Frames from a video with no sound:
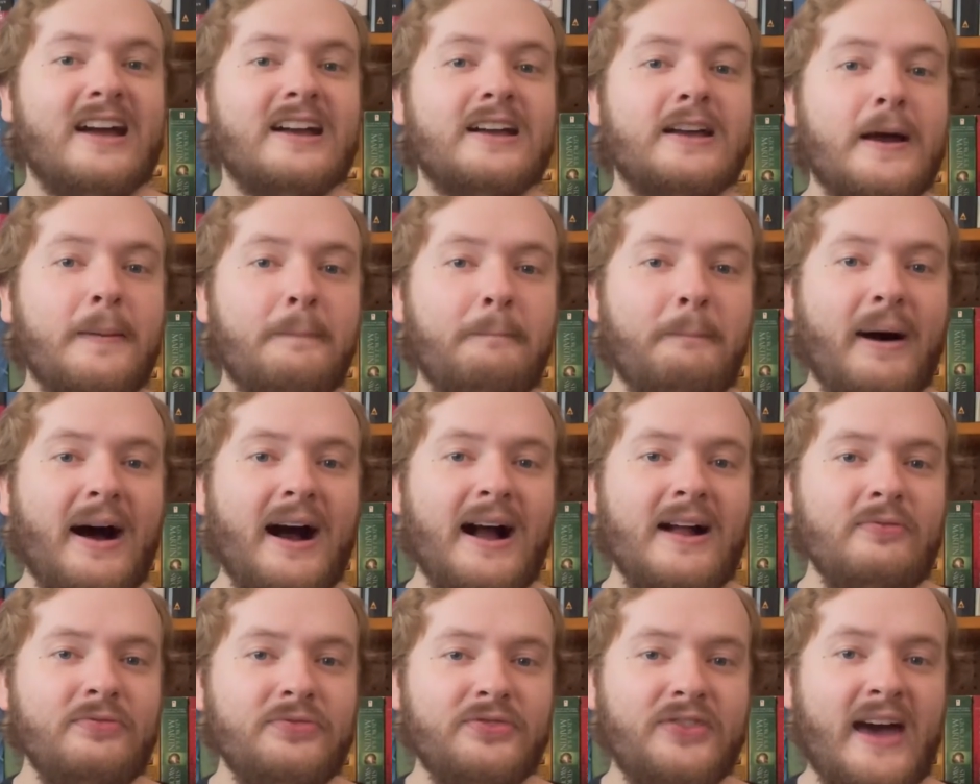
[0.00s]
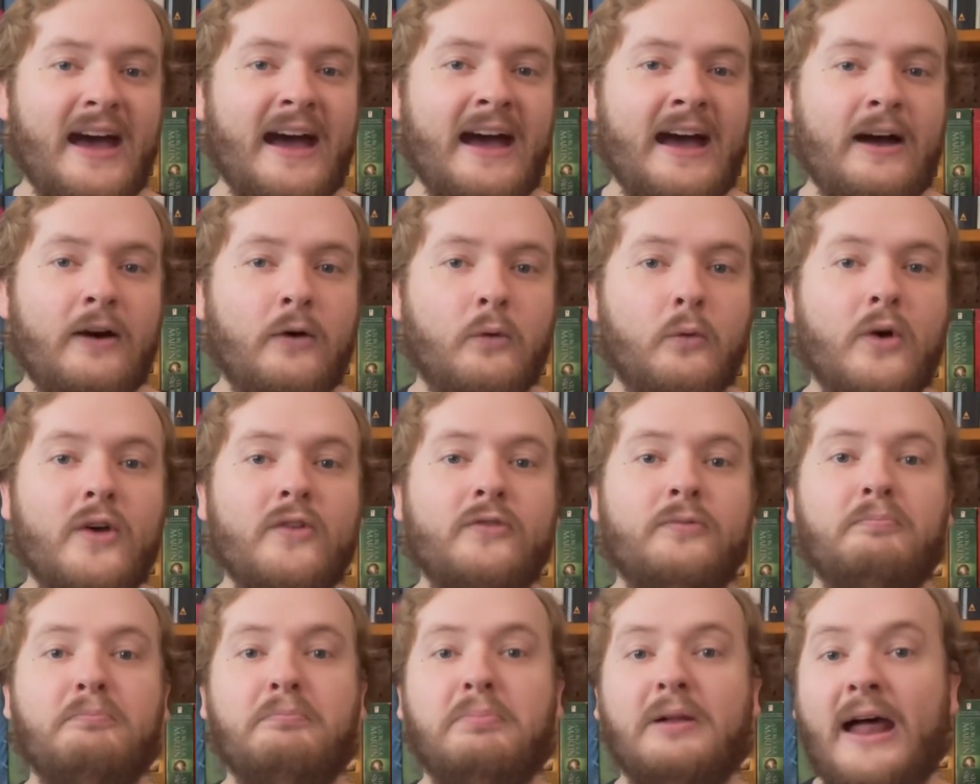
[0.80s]
Combine that
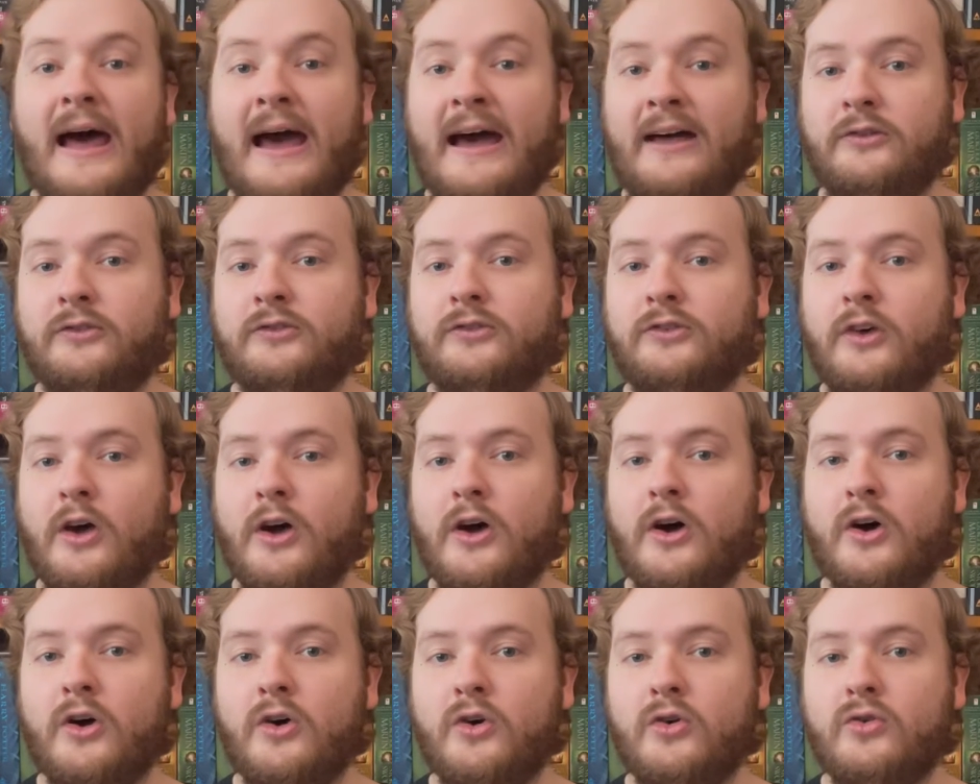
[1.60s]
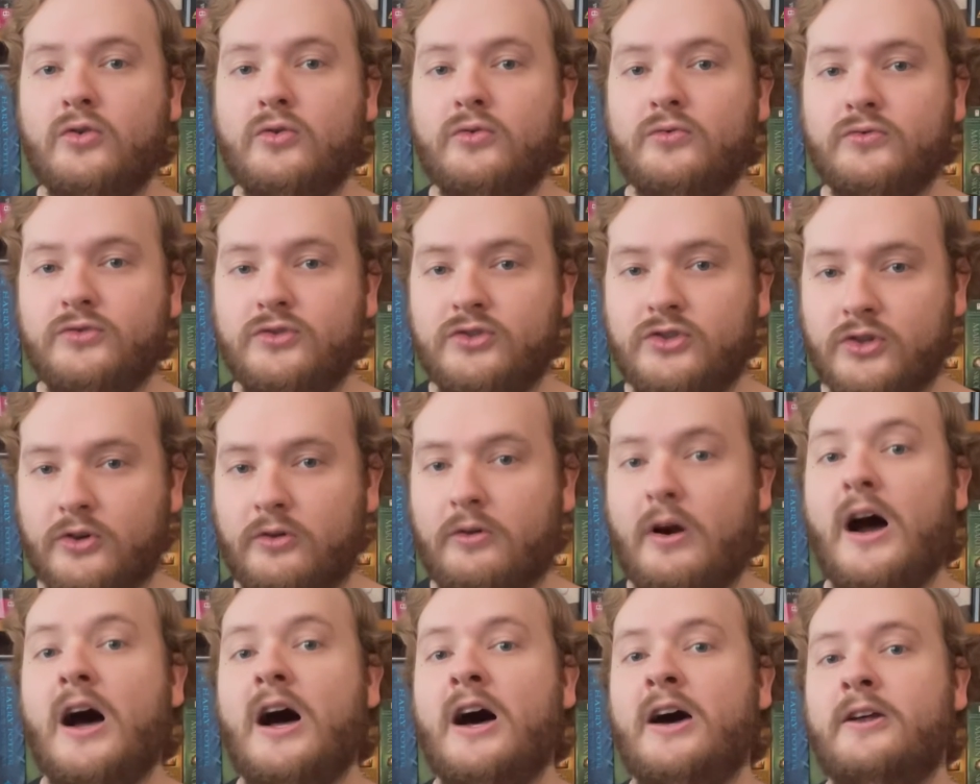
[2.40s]
with Blasco
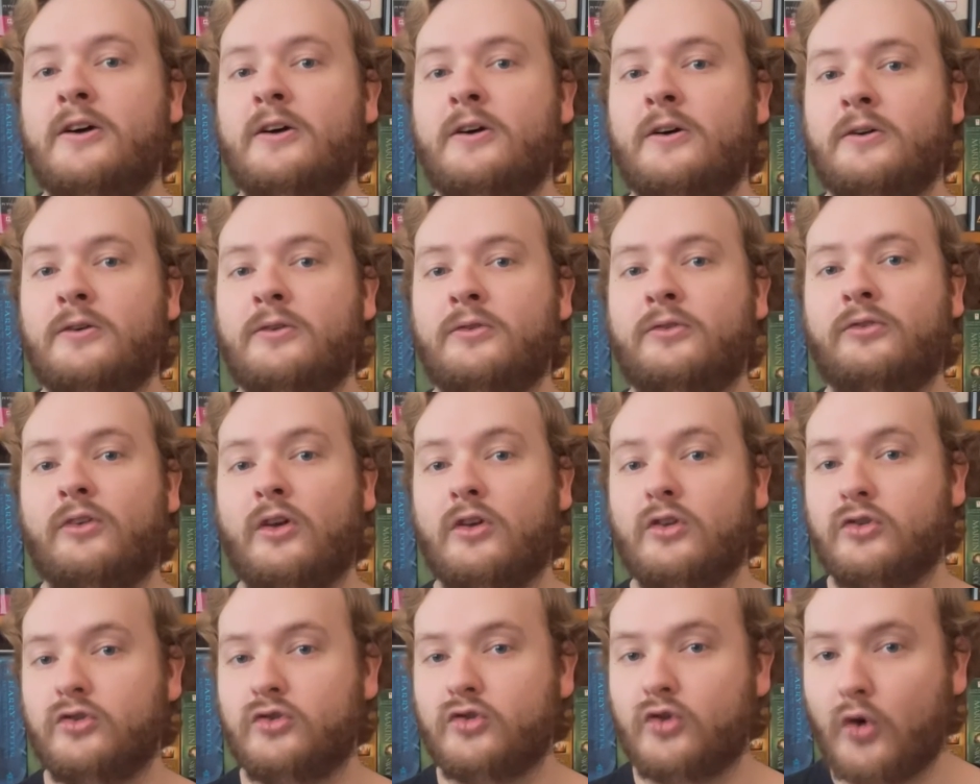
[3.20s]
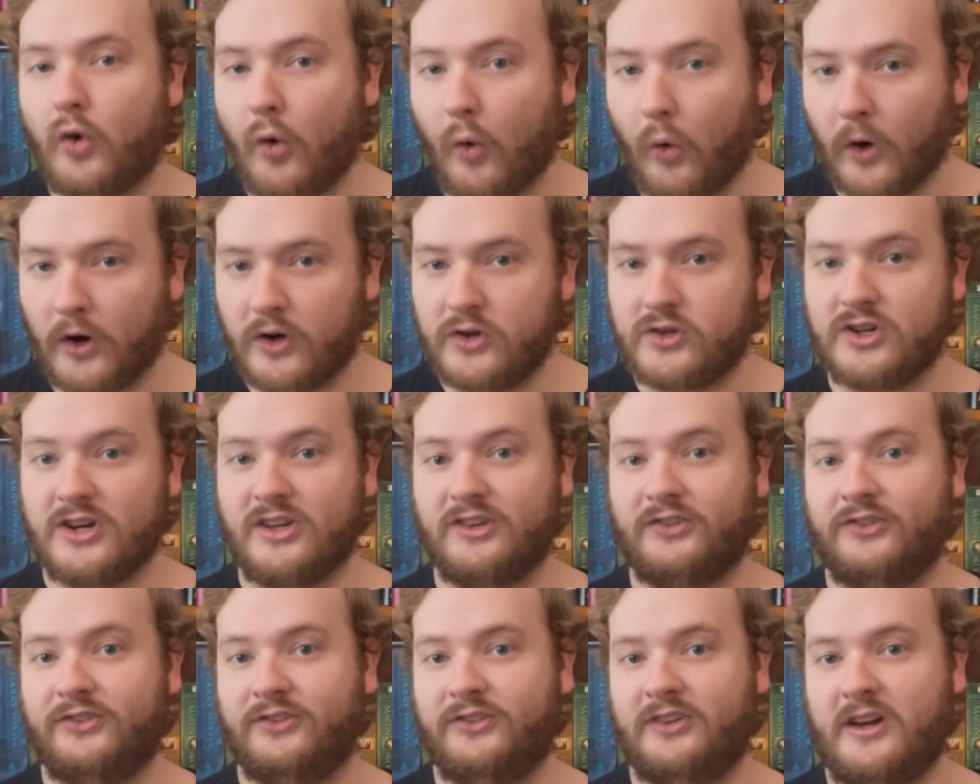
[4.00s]
Girardot's
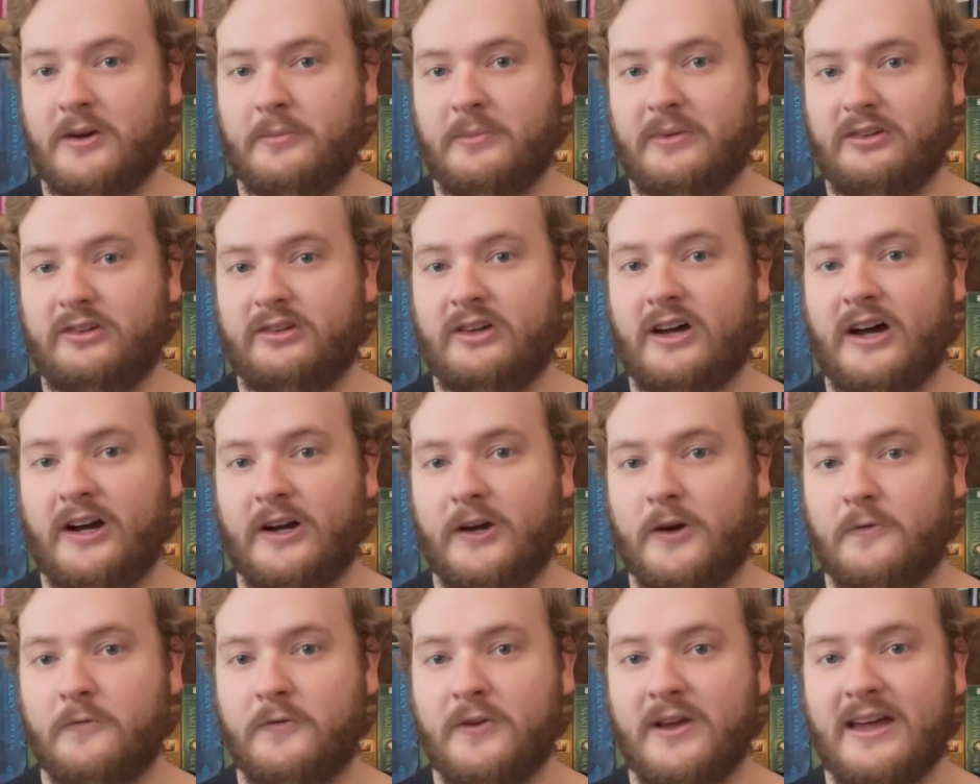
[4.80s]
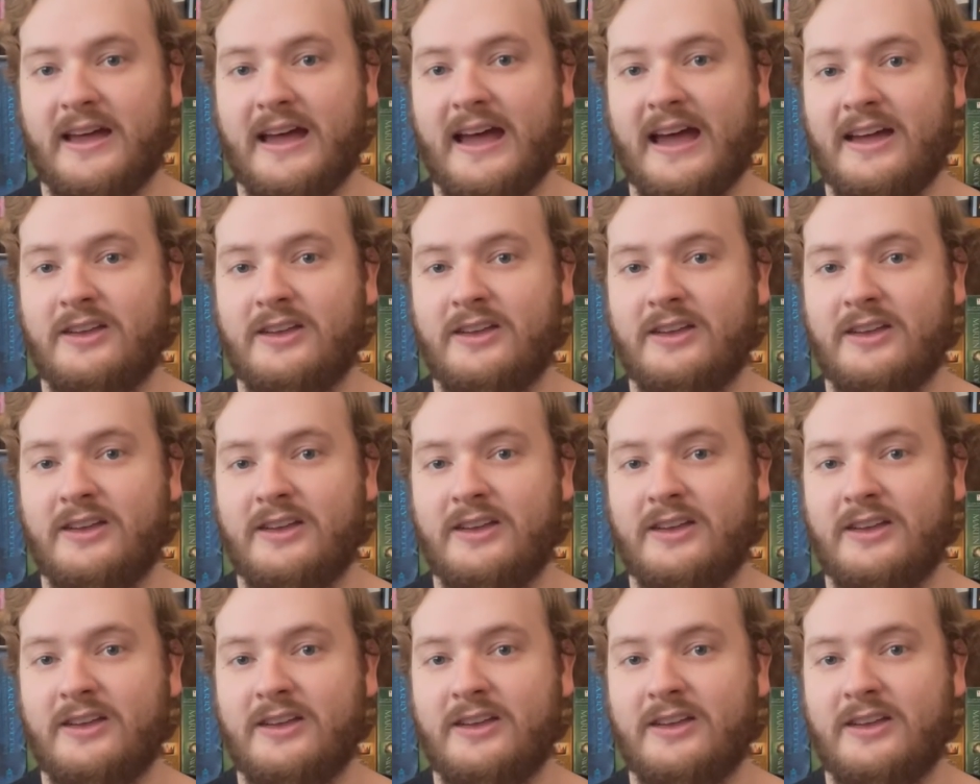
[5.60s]
gorgeous cinematography,